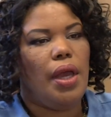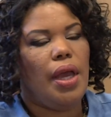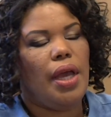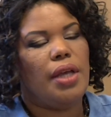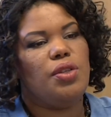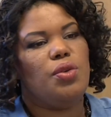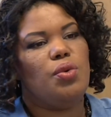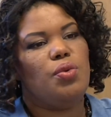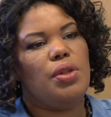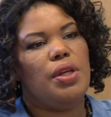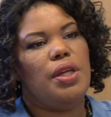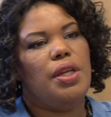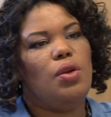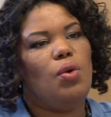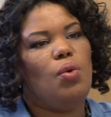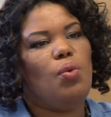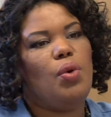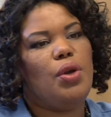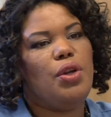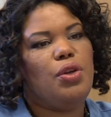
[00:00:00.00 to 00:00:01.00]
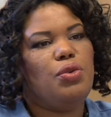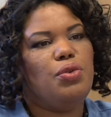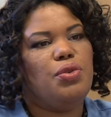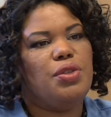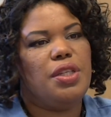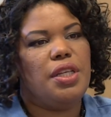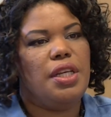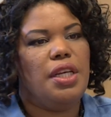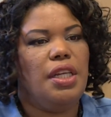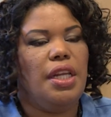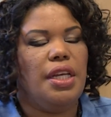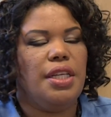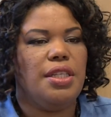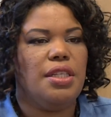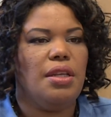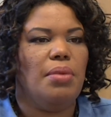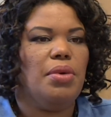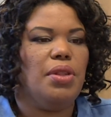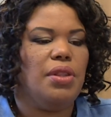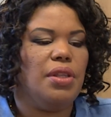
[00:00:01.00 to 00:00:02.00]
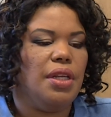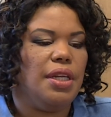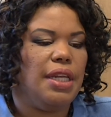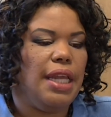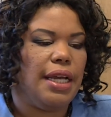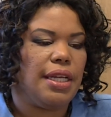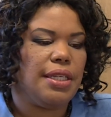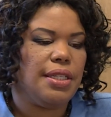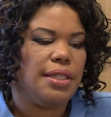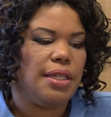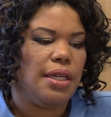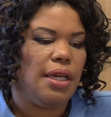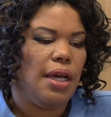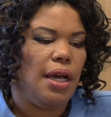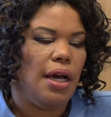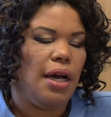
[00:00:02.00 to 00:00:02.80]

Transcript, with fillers: And so then what are you seeing as some of the next